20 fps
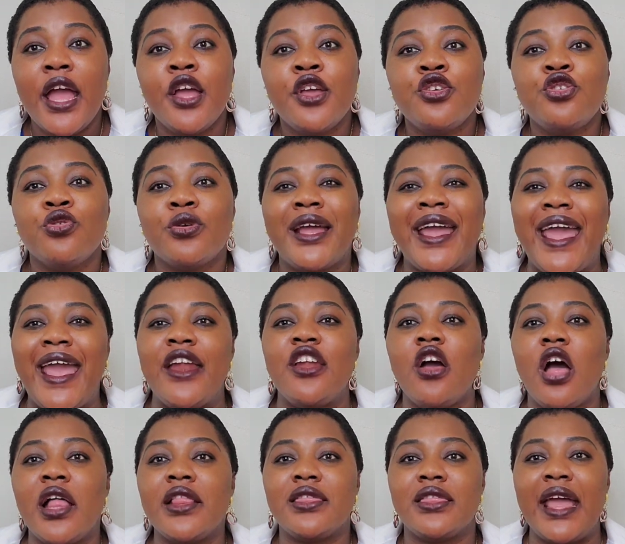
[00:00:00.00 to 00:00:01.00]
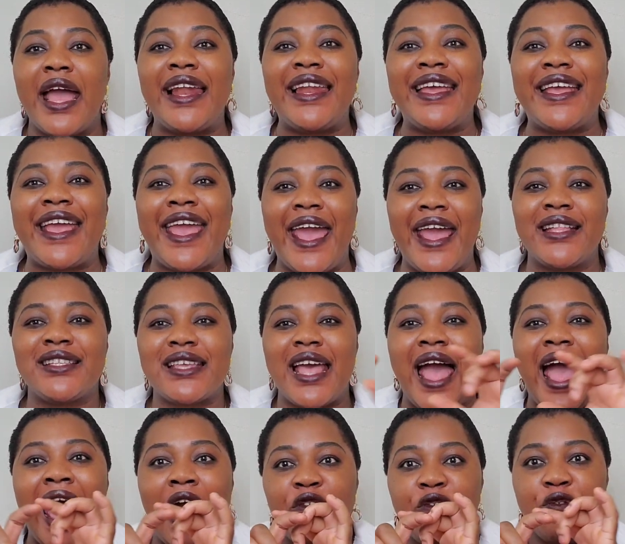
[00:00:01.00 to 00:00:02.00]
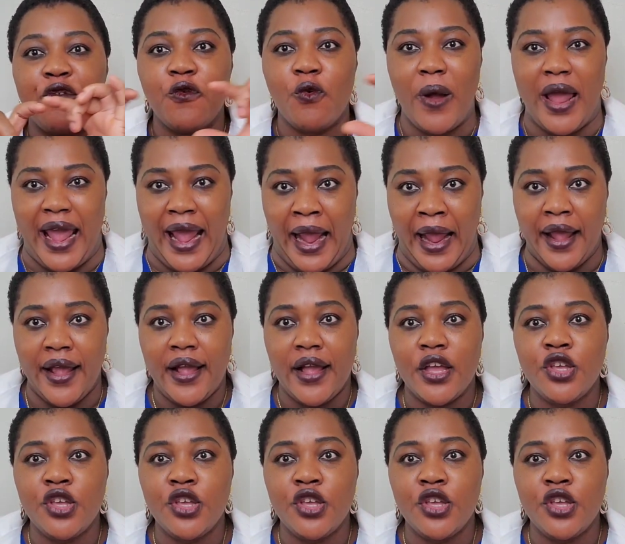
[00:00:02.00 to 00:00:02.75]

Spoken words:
You cannot delegate halfway.